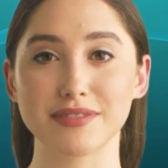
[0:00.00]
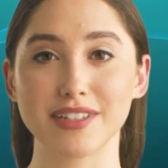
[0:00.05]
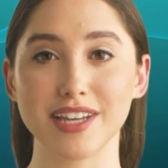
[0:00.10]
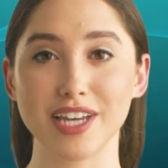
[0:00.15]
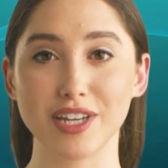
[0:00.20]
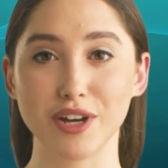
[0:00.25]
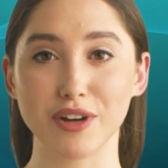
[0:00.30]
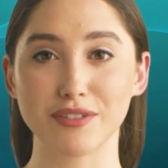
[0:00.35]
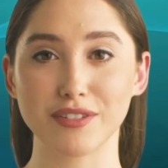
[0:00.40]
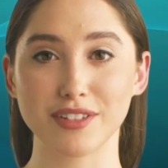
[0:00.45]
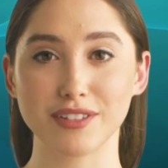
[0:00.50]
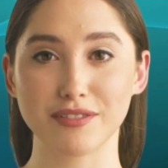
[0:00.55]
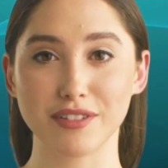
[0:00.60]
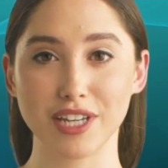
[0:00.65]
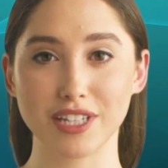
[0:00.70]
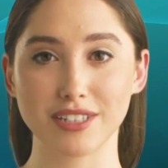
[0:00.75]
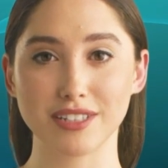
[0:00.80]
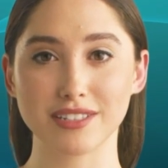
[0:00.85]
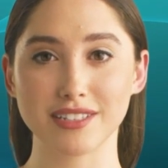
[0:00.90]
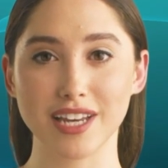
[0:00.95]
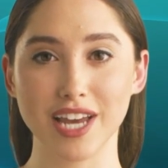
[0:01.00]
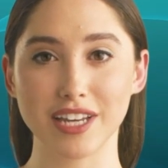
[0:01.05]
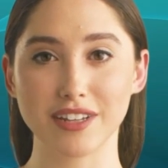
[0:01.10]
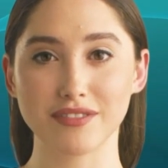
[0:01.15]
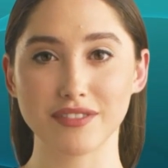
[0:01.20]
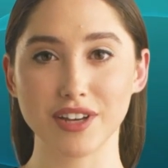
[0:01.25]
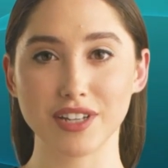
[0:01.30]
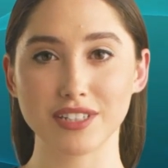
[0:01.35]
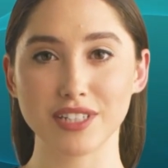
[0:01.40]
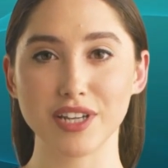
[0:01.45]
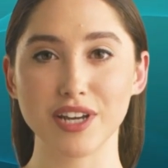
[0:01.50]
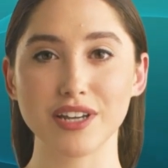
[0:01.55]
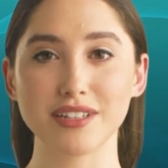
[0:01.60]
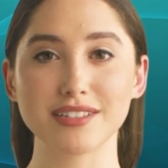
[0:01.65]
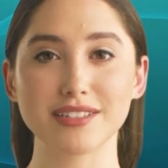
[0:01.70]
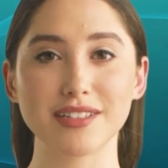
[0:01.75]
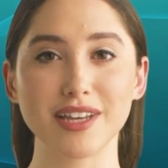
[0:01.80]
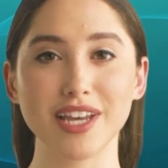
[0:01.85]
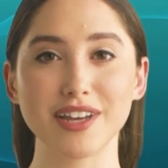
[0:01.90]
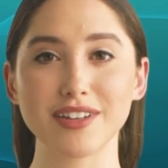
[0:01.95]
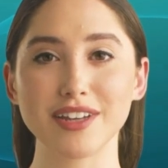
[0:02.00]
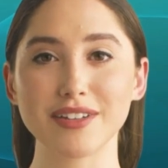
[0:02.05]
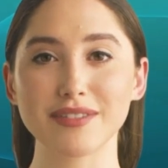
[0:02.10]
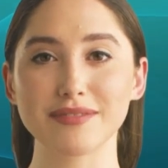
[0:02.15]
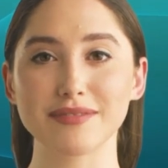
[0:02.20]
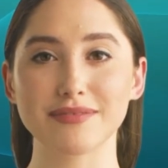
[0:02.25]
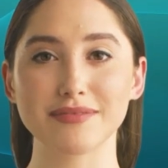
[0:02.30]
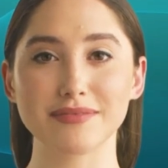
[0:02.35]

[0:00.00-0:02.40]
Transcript: It offers features like photo upscaler,